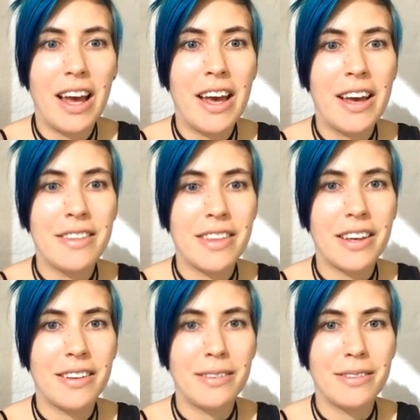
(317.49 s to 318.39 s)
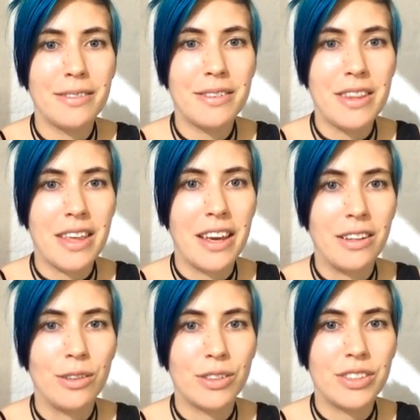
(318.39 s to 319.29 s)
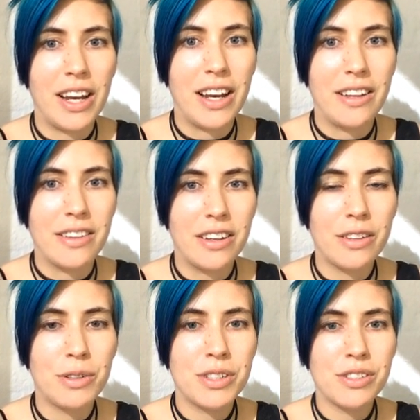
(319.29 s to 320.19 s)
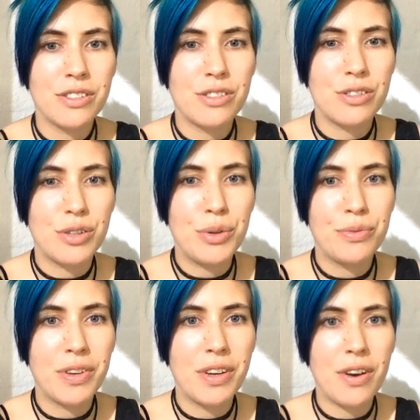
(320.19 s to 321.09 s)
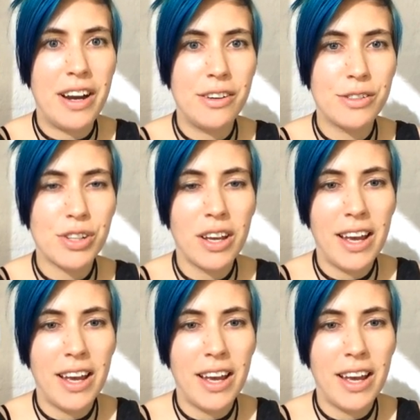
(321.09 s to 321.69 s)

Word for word: And then they looked at the other ones to figure out